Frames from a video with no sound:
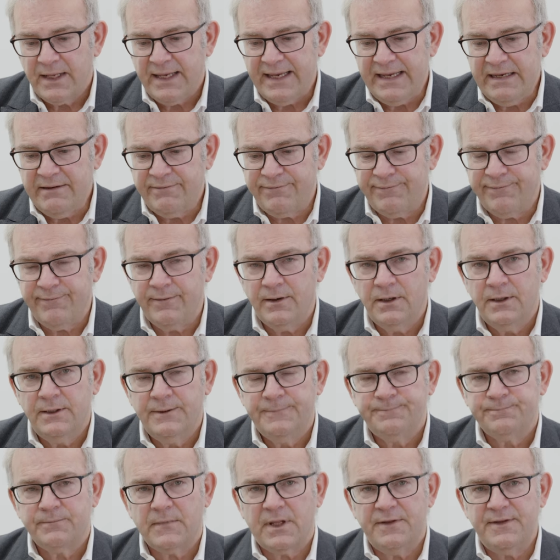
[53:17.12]
If
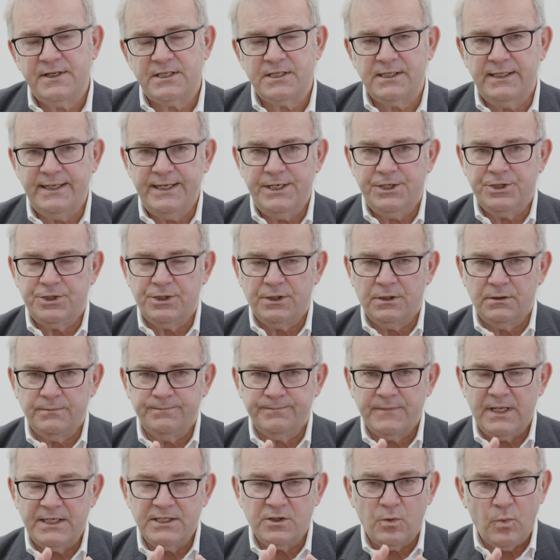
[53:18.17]
this lesion
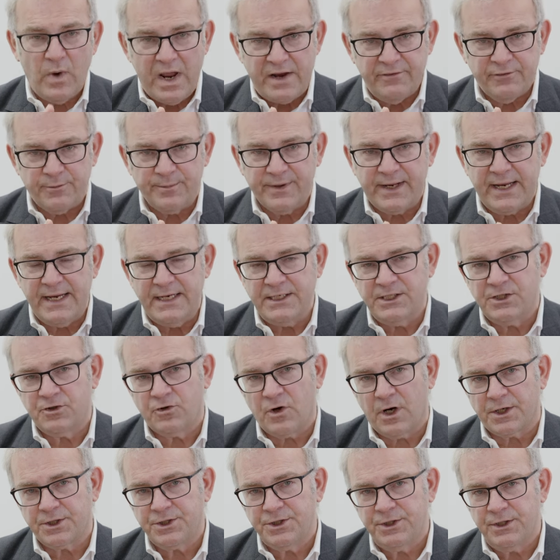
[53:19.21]
is away from key
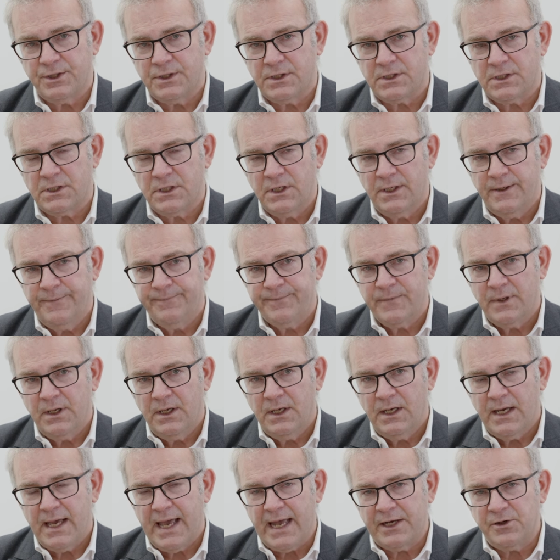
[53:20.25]
structures
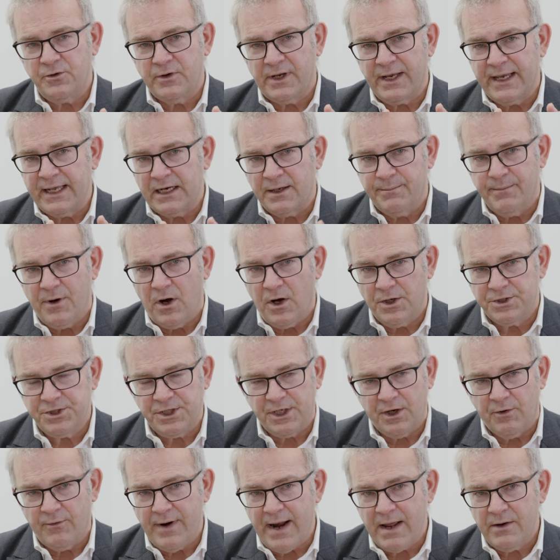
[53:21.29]
and you can get a margin
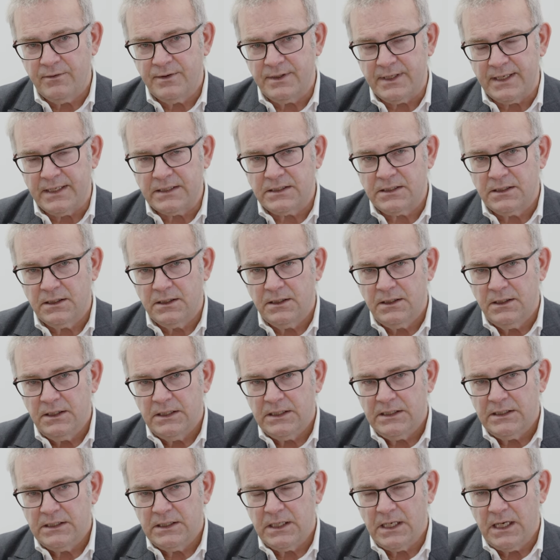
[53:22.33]
around it,
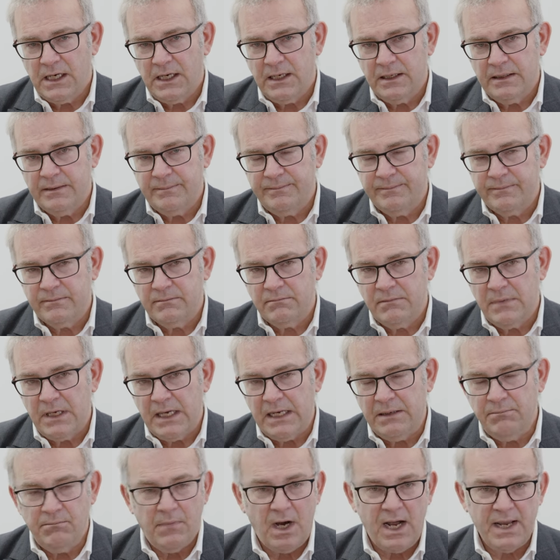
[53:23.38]

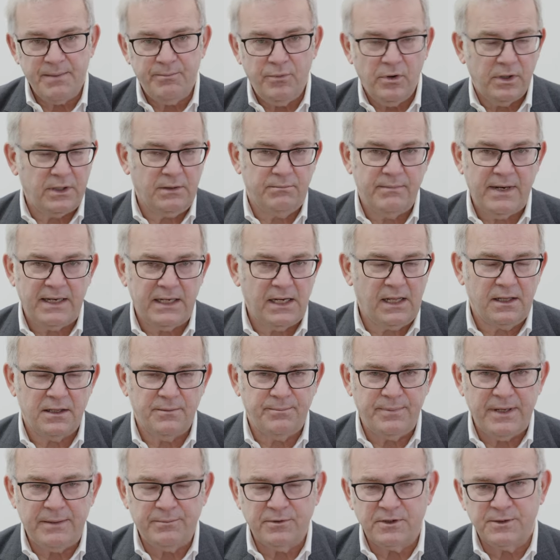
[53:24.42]
in my book and many other
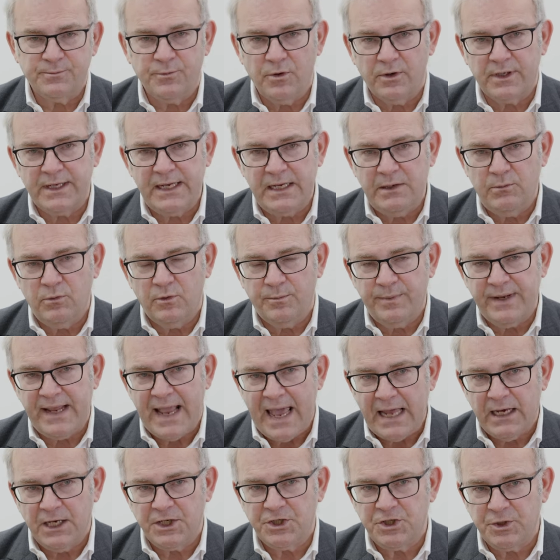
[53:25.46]
people's book, he would be
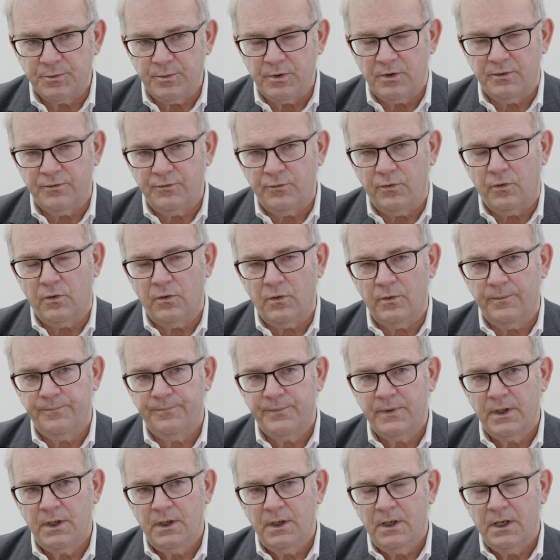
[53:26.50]
eligible for
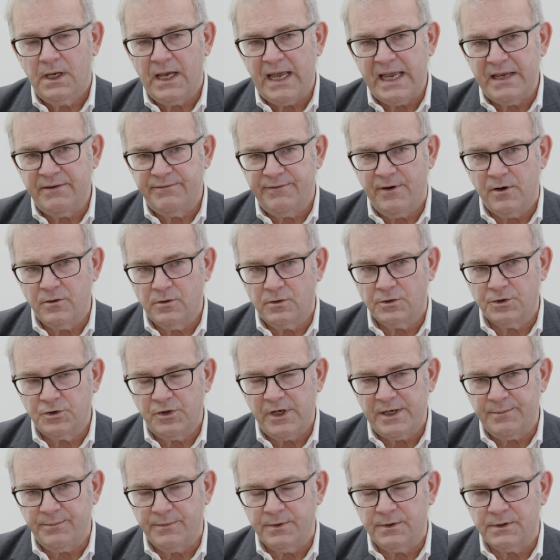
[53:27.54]
a focal
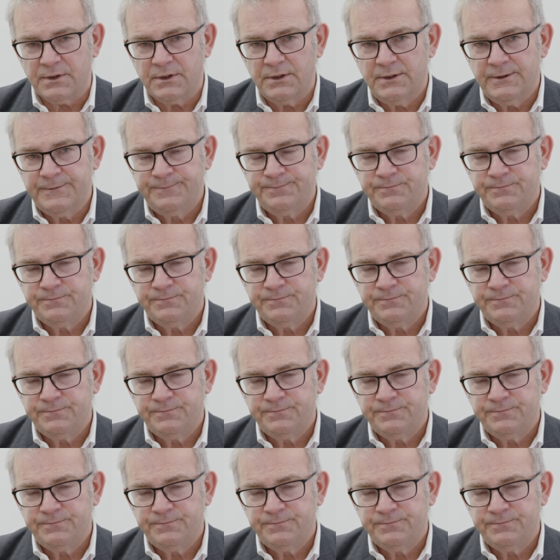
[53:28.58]
treatment.